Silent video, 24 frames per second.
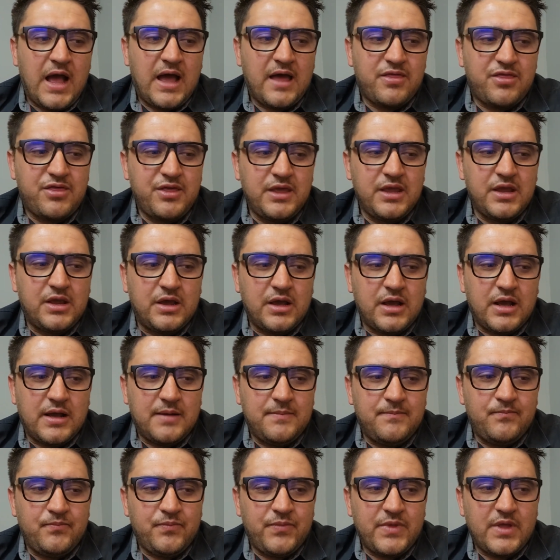I think
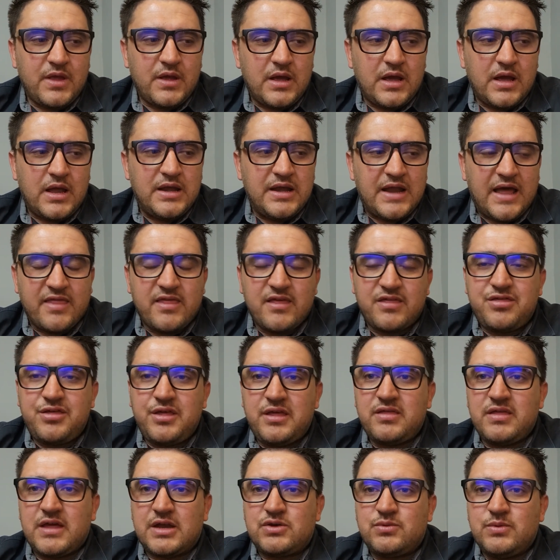um, another
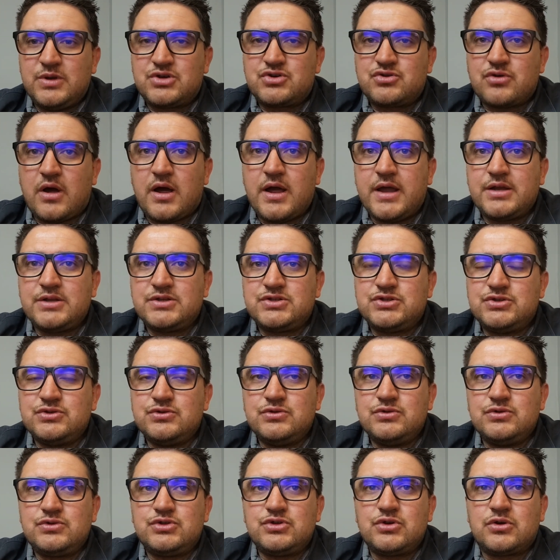thing that we're trying
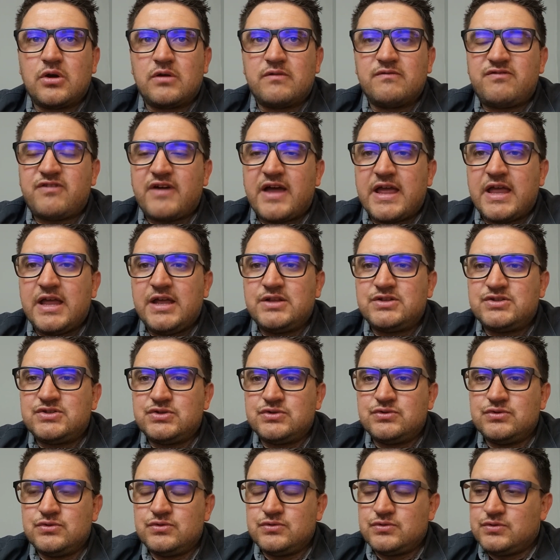to to convey
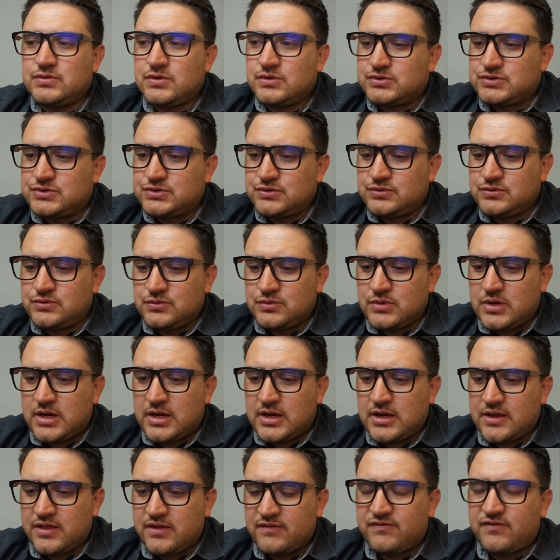to to
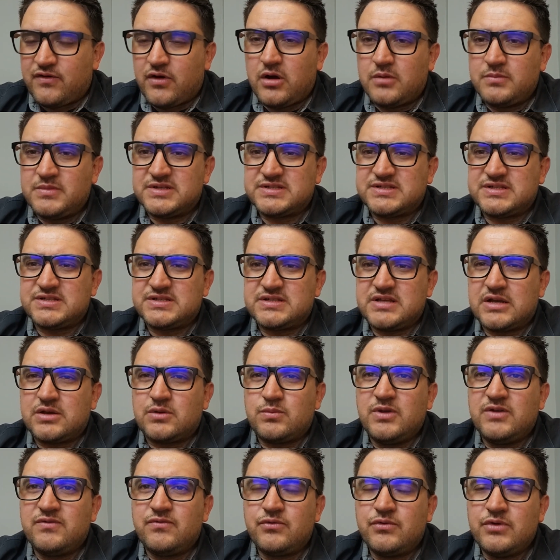uh, the farmers is that
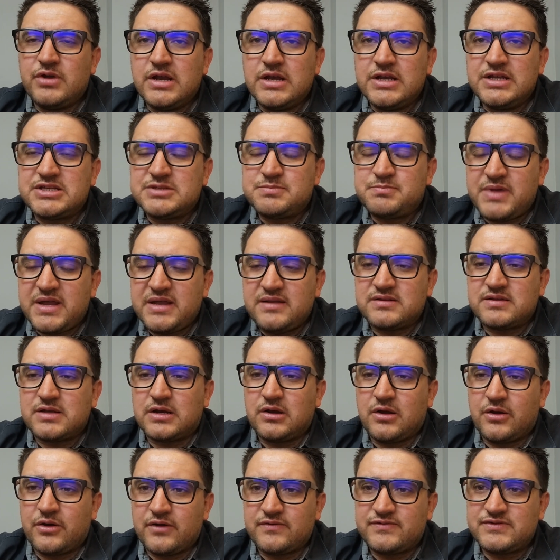we've really spent a
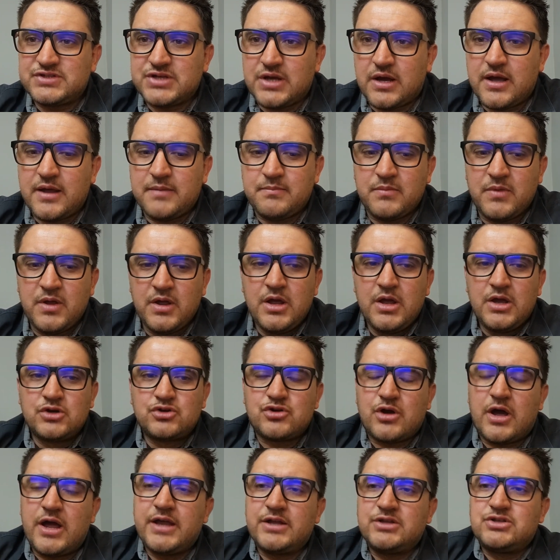lot of time
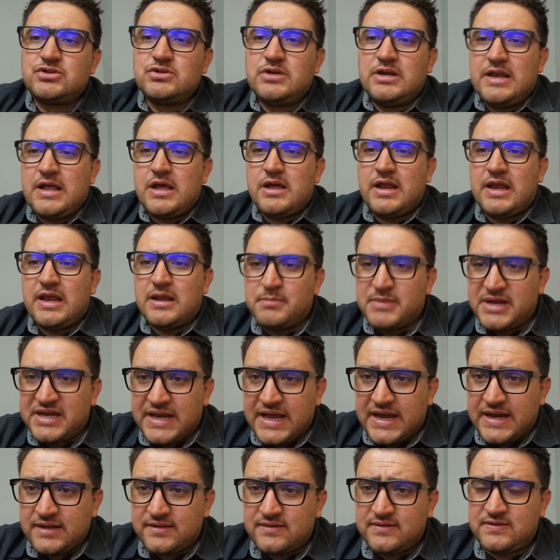trying to
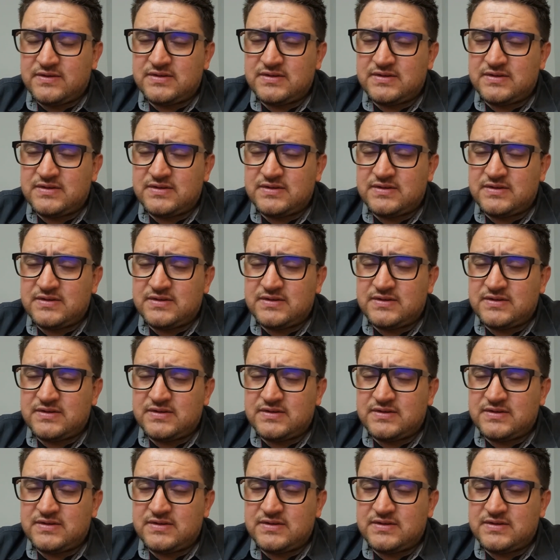eliminate